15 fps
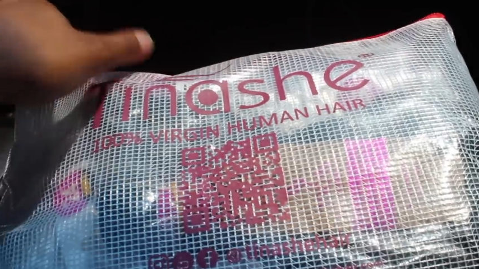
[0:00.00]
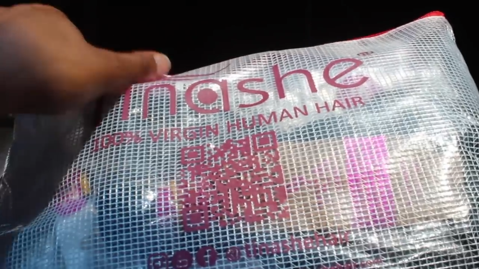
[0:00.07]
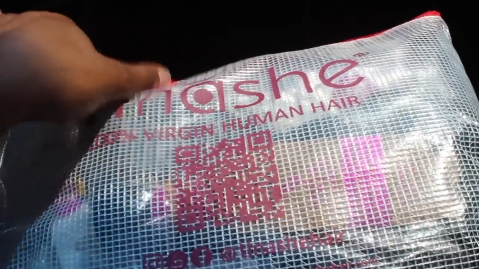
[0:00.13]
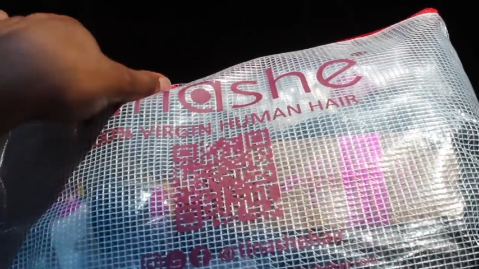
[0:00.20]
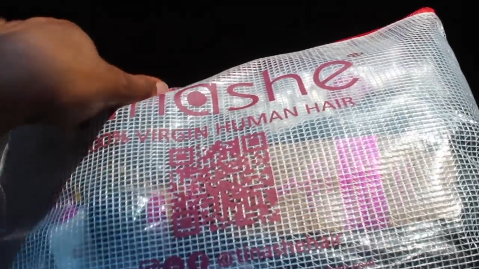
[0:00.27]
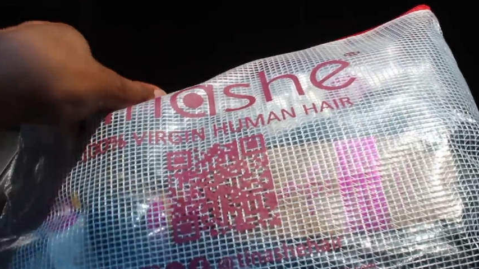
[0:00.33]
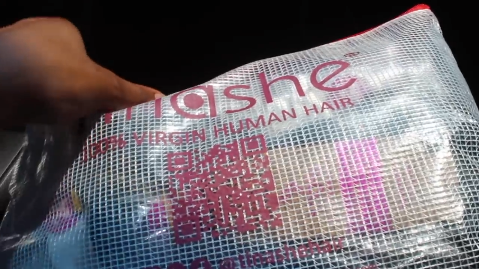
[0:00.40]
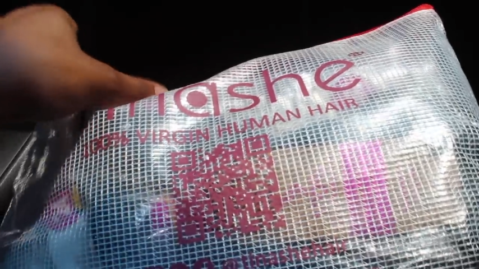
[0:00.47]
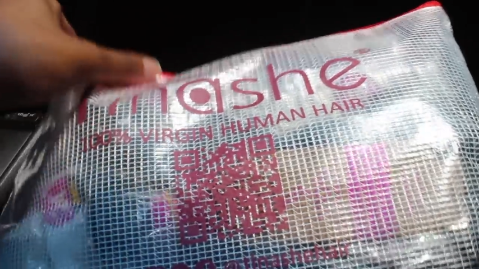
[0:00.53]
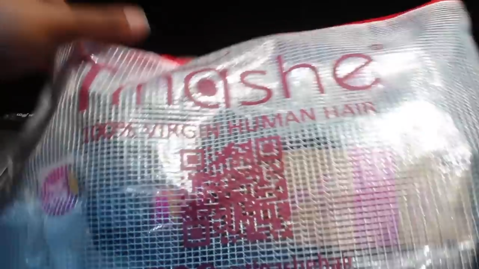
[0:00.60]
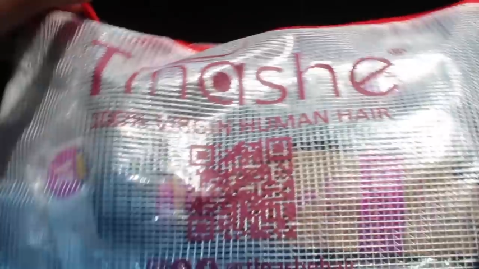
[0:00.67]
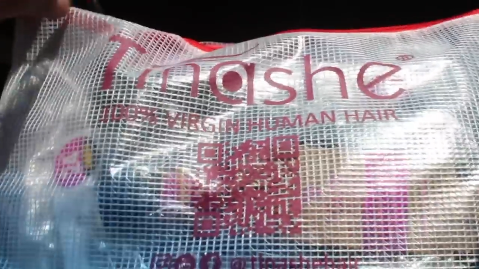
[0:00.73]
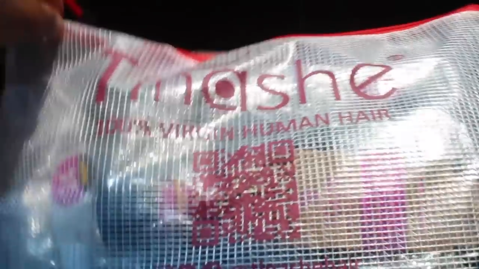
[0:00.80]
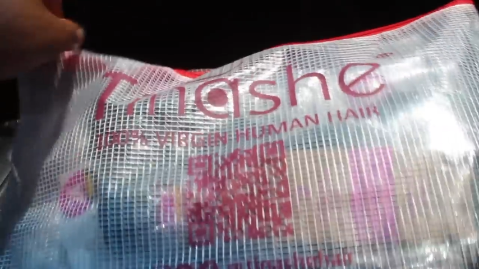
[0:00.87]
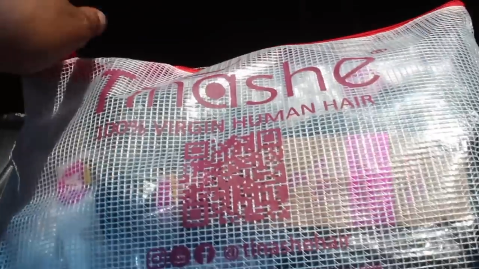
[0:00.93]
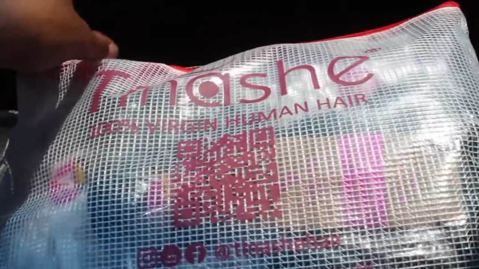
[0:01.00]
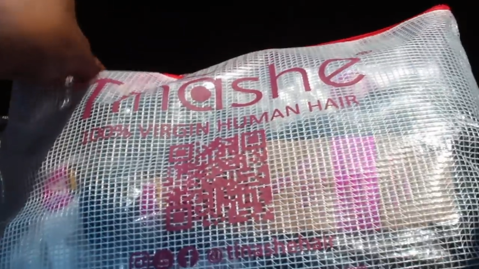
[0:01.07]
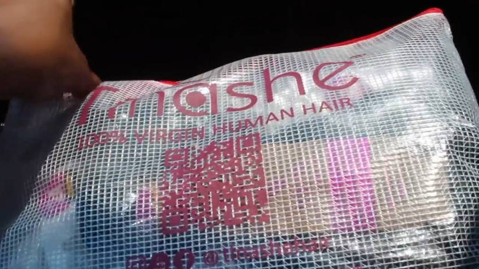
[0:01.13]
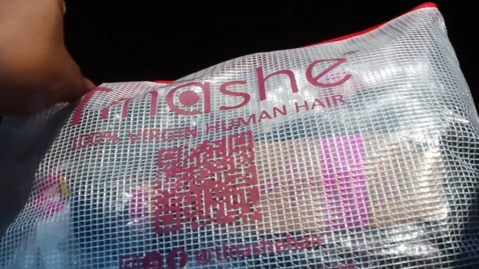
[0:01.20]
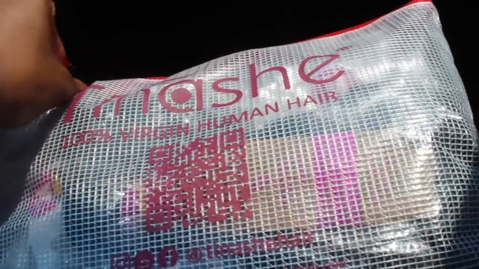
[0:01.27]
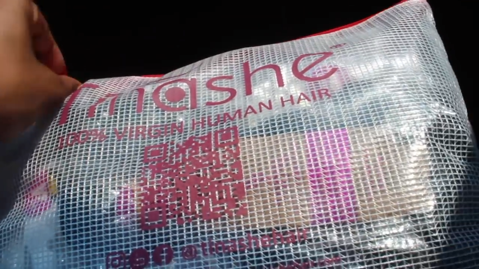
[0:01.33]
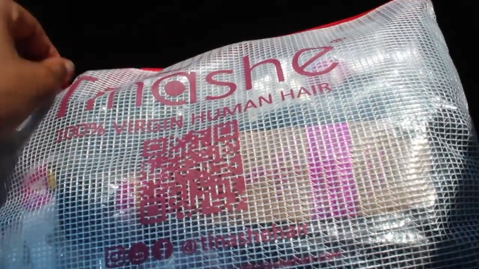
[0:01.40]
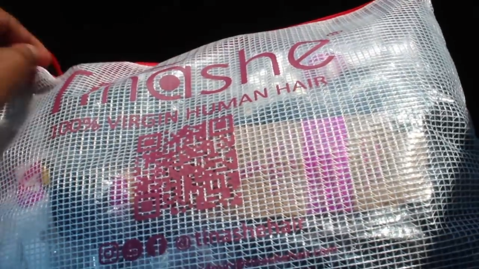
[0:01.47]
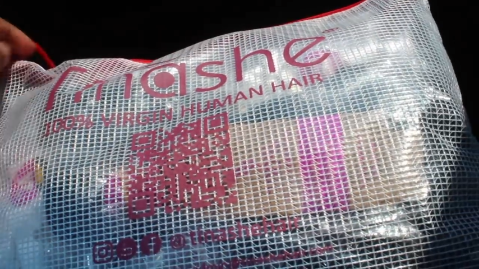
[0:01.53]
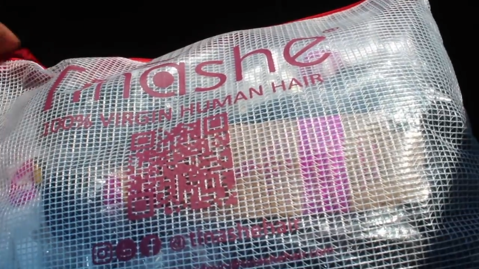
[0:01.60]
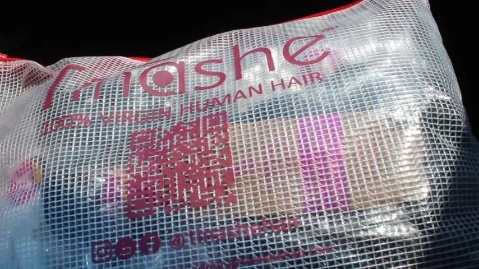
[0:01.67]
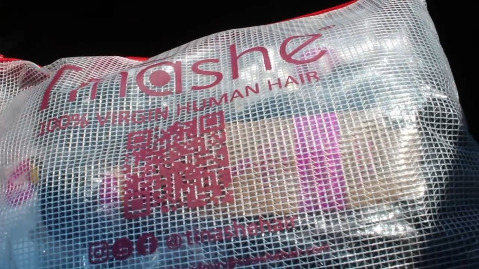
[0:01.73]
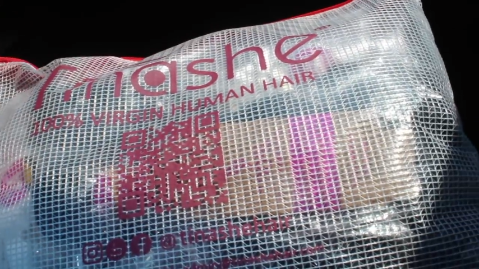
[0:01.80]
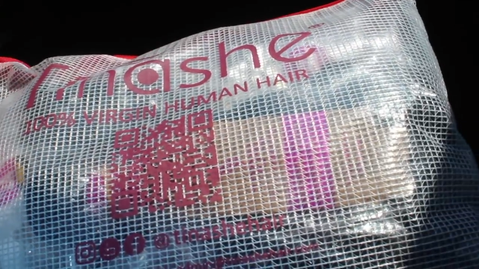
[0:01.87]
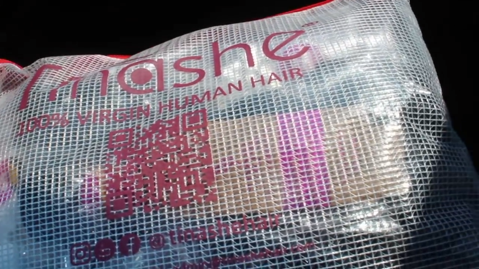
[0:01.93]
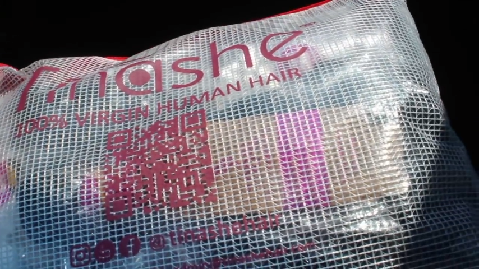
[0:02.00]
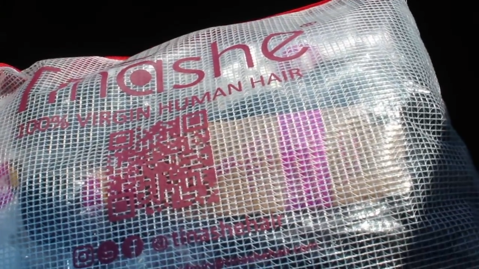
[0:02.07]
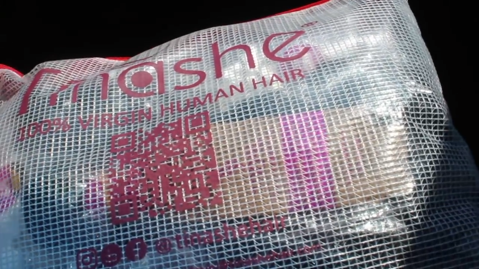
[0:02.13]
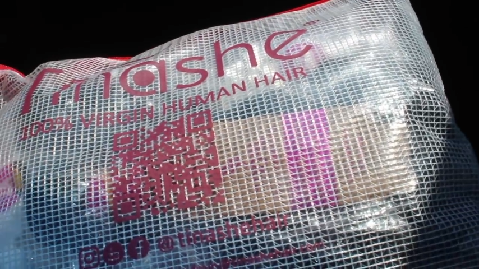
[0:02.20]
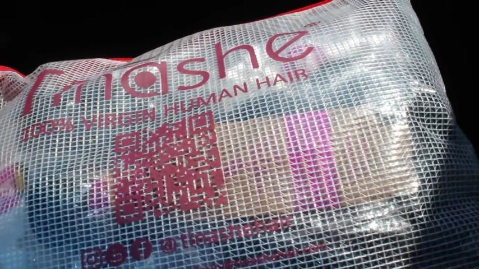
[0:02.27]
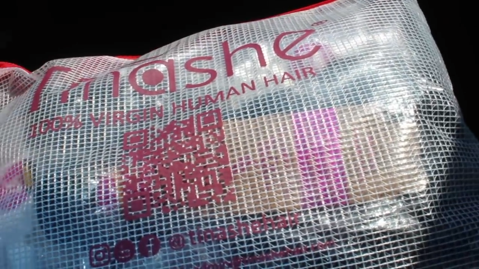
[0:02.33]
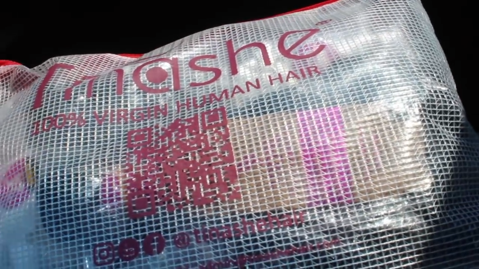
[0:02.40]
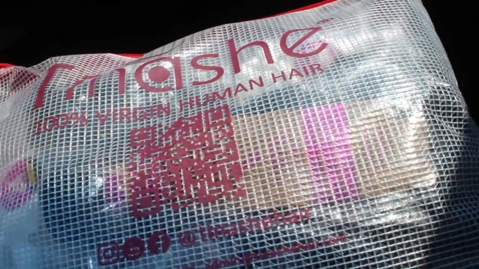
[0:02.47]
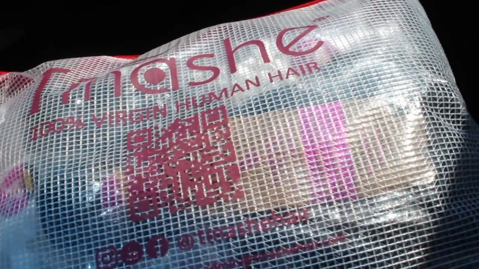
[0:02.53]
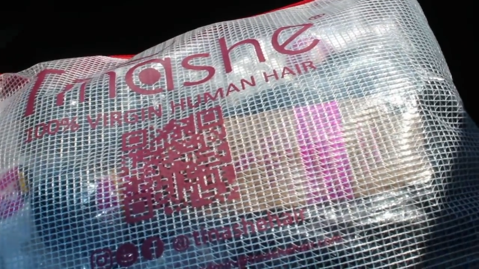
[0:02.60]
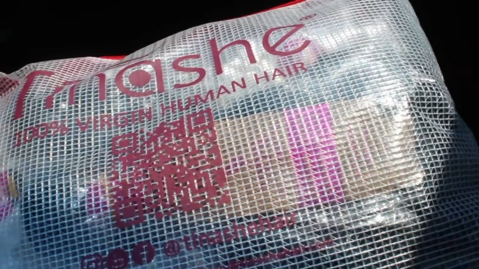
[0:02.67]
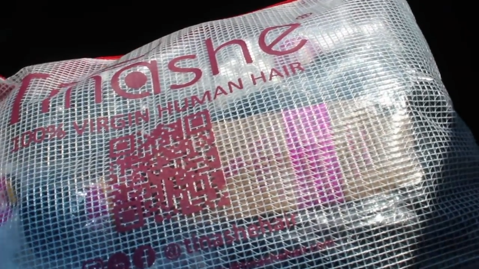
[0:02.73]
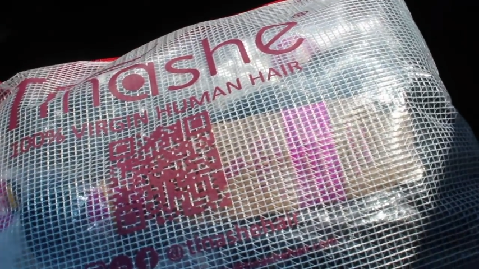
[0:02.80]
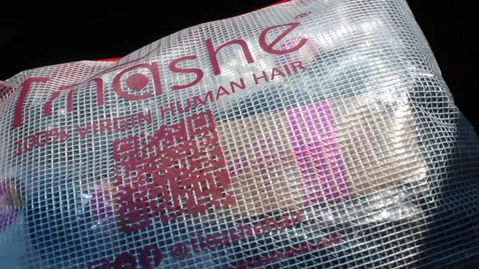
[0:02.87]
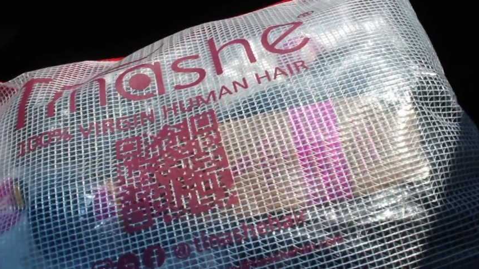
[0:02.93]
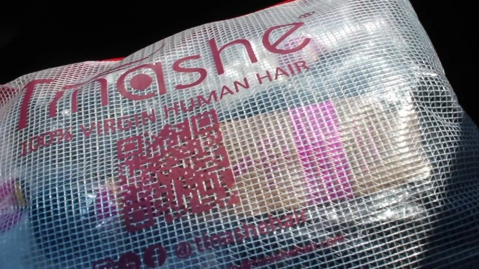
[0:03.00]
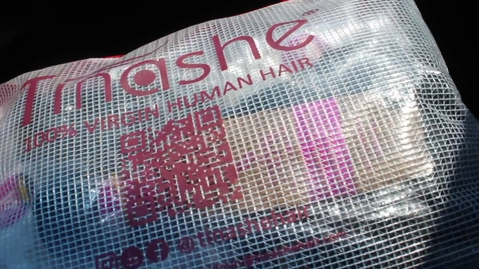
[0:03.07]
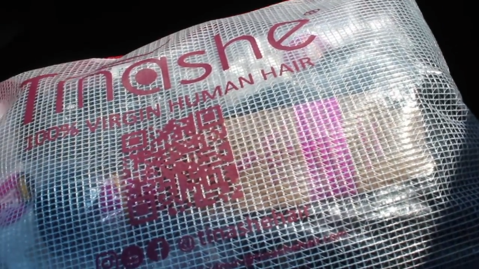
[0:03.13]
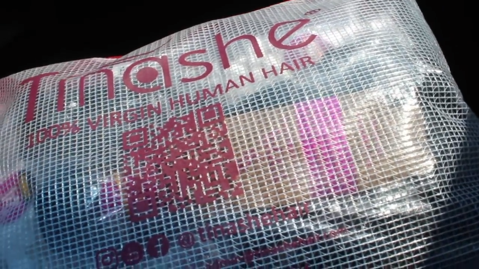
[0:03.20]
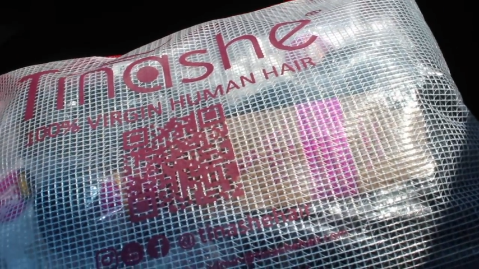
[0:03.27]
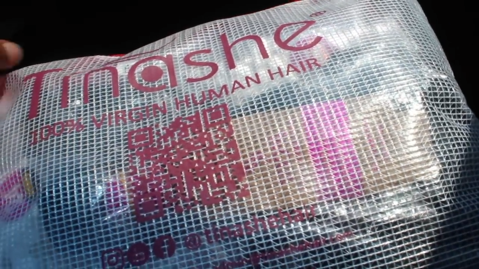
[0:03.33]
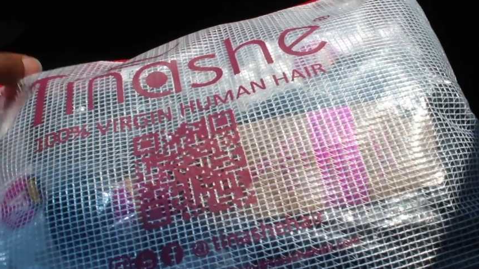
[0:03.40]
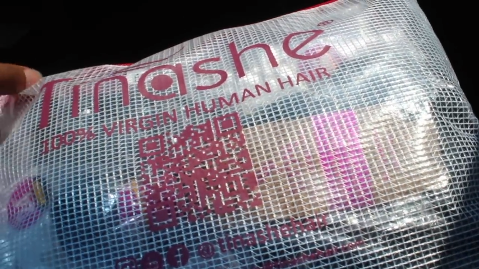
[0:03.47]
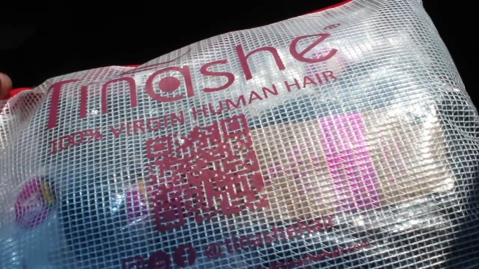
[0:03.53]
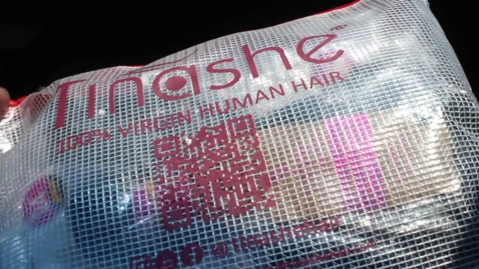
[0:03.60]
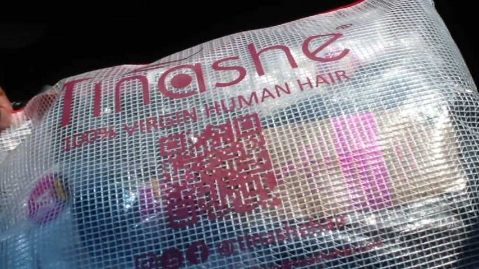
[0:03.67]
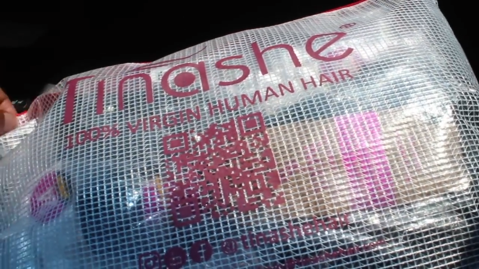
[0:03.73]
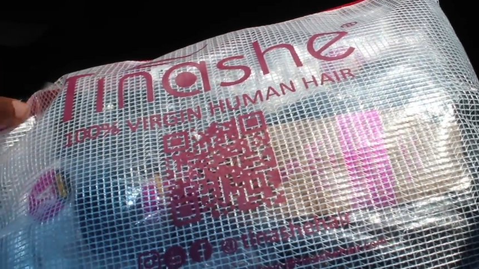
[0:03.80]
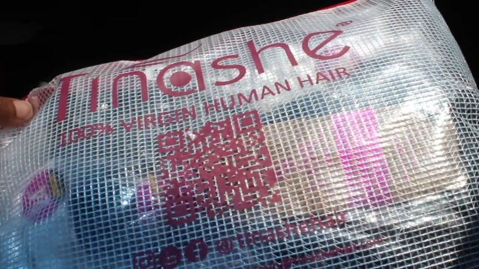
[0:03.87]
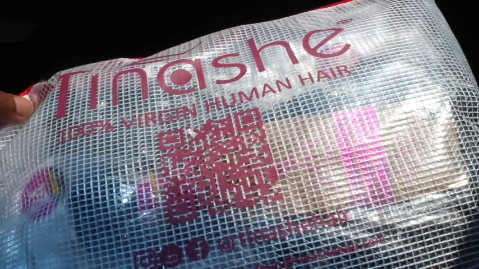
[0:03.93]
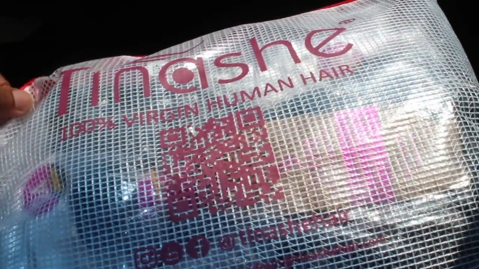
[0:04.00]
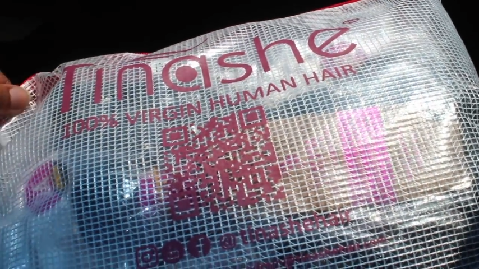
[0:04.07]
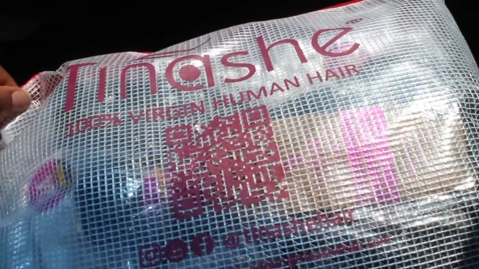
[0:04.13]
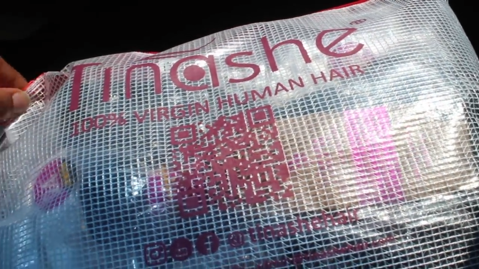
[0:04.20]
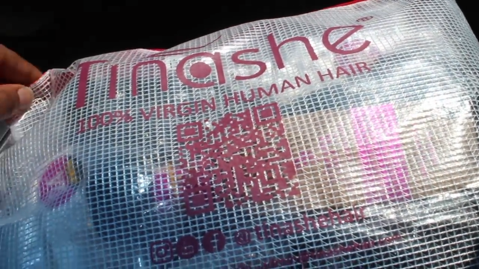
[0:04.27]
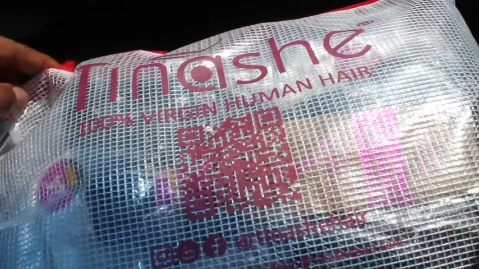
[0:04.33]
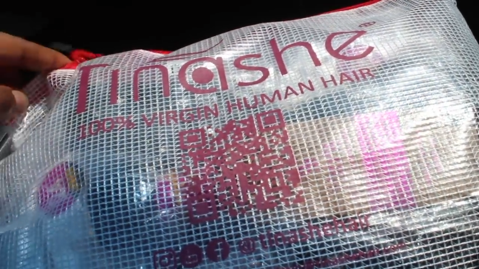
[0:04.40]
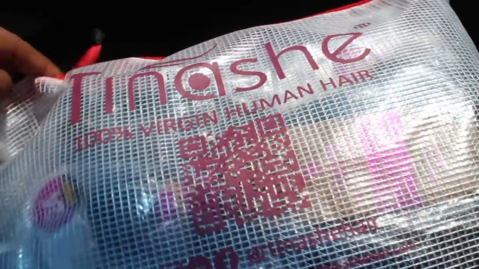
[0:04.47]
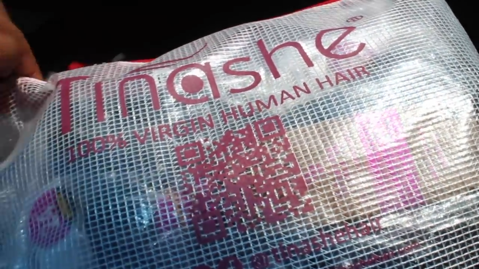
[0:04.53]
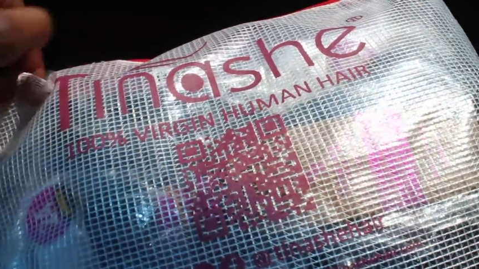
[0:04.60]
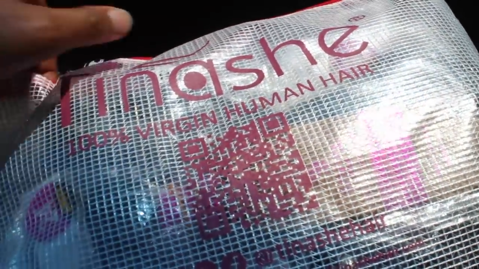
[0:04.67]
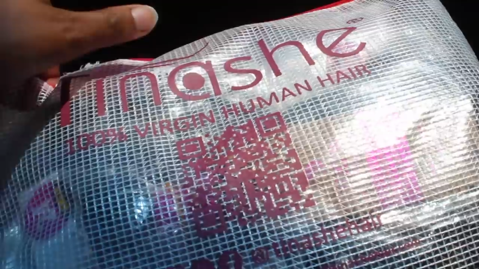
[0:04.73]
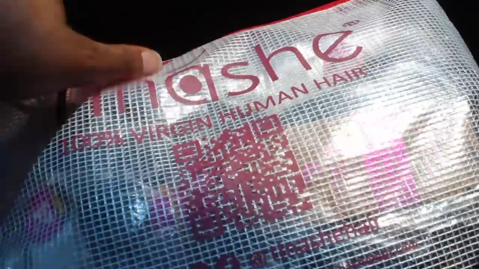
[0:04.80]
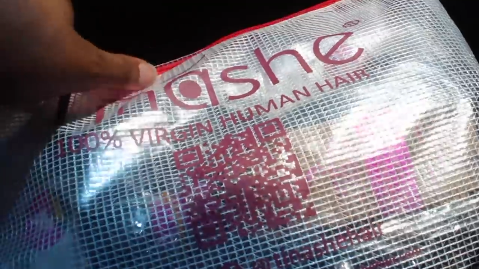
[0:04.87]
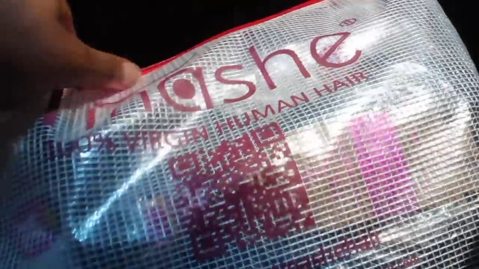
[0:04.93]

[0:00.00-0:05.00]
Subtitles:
Nobody's mouth can be seen.